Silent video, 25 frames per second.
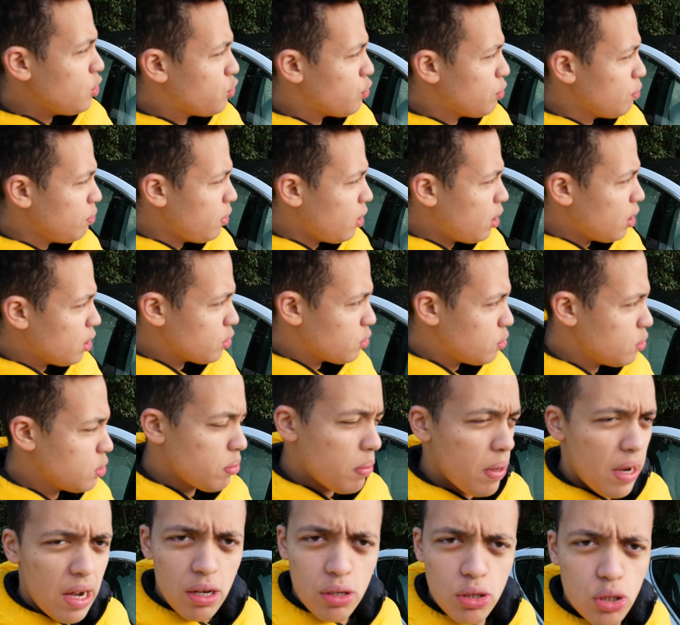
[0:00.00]
from last was
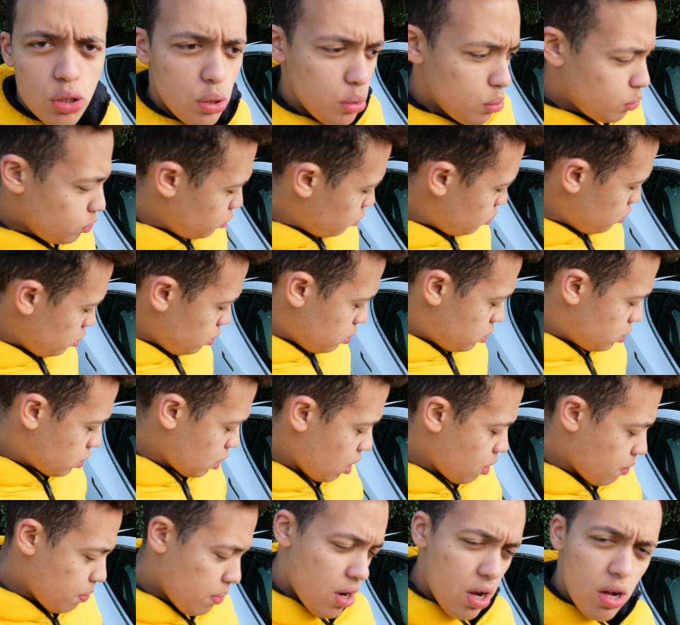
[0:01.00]
about 200 and
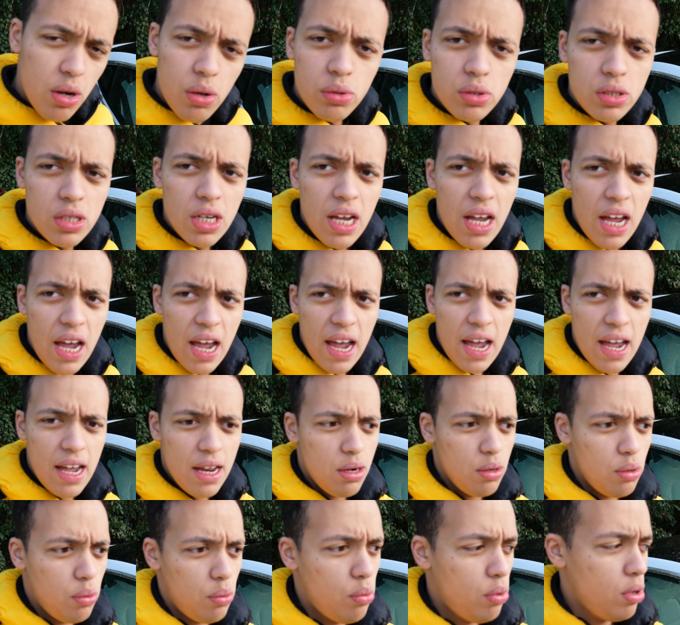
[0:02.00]
so miles.
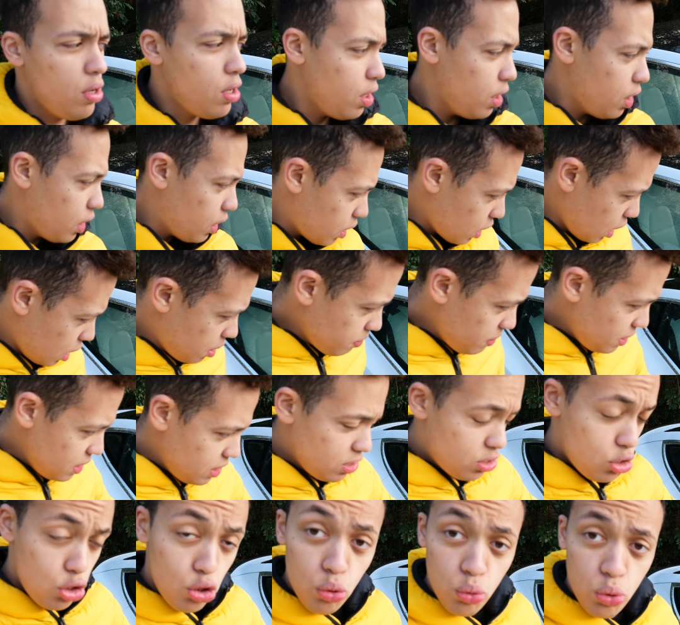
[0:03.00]
And when I come
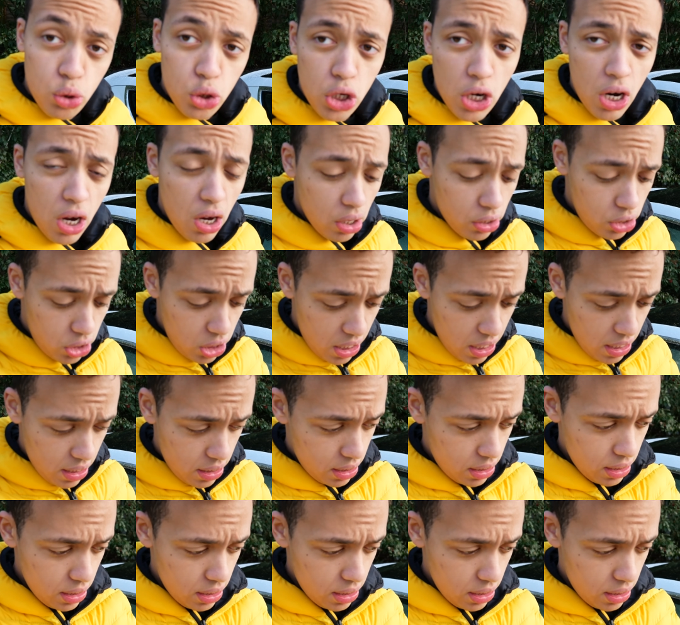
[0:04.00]
in to charge it,